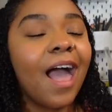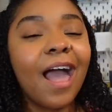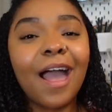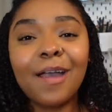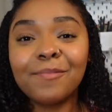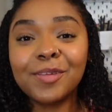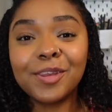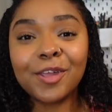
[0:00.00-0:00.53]

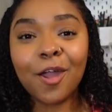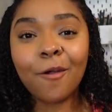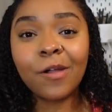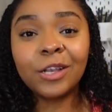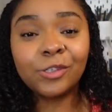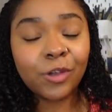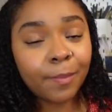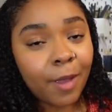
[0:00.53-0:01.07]
I'm gonna go
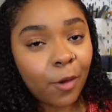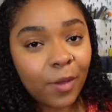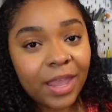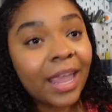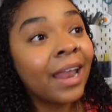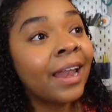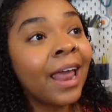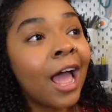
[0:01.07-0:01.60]
enjoy my
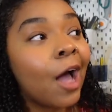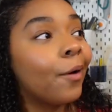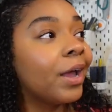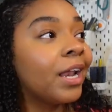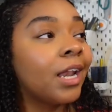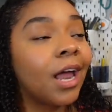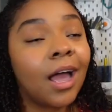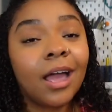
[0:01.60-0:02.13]
weekend now
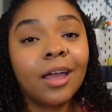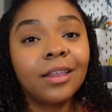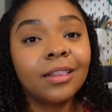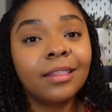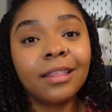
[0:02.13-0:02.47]
and not